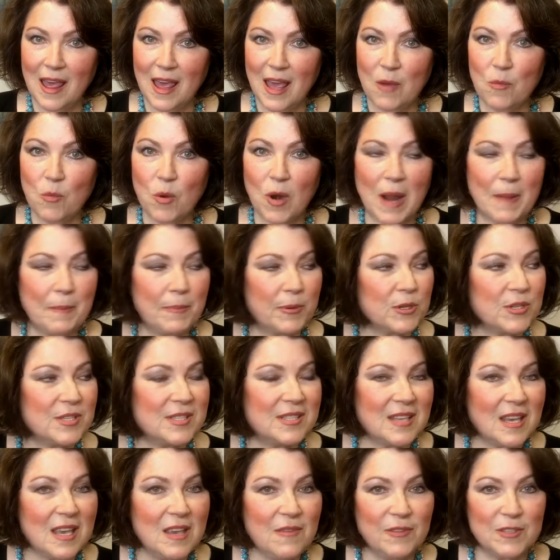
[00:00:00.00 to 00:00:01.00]
and what I
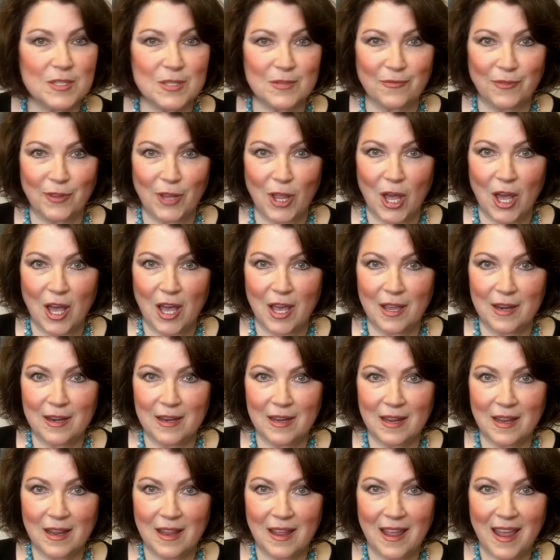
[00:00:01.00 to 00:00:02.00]
perceive is flawed,
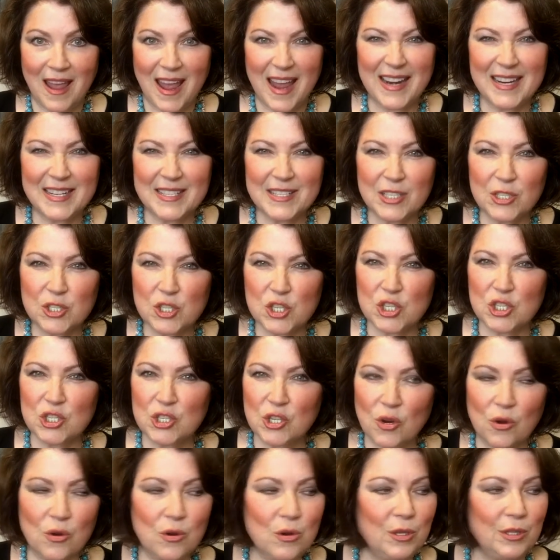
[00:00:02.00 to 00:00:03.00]
and it's
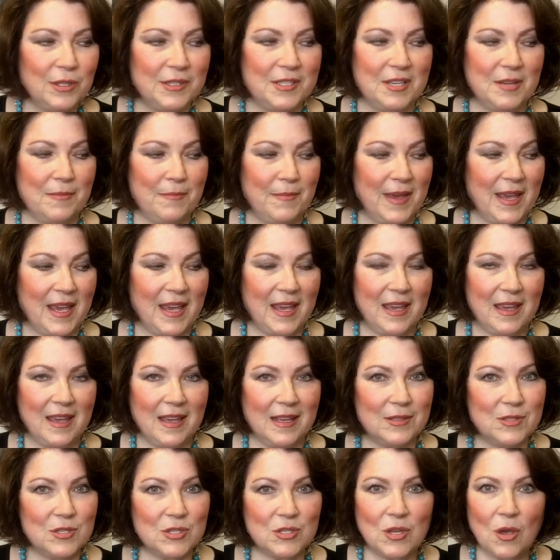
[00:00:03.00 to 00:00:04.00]
external to me,
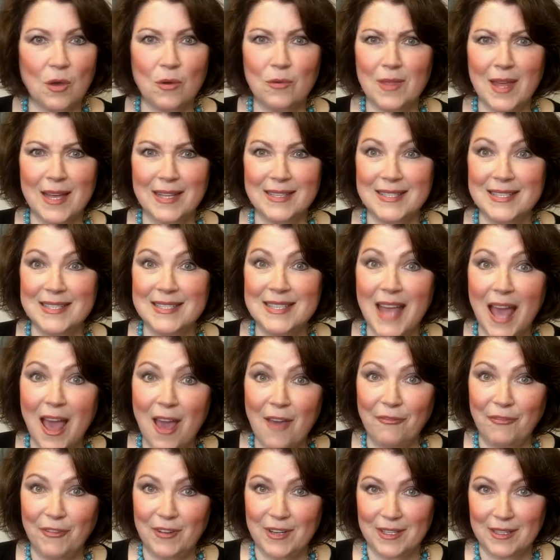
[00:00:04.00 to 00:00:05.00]
and so that's
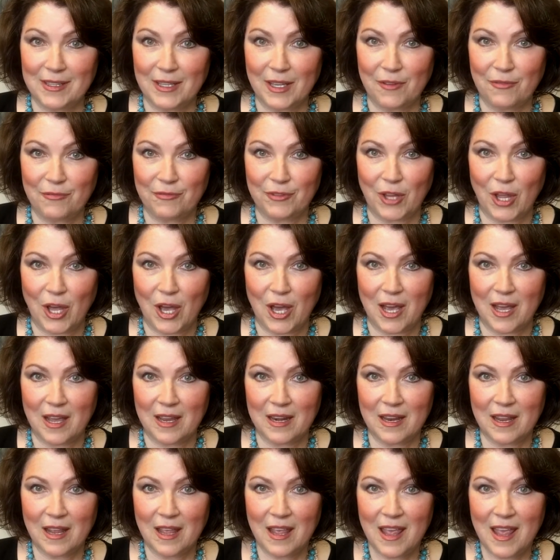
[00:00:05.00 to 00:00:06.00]
definitely
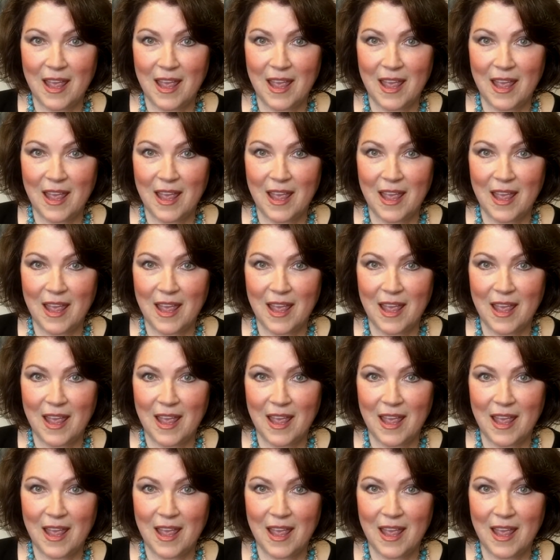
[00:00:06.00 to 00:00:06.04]
flawed.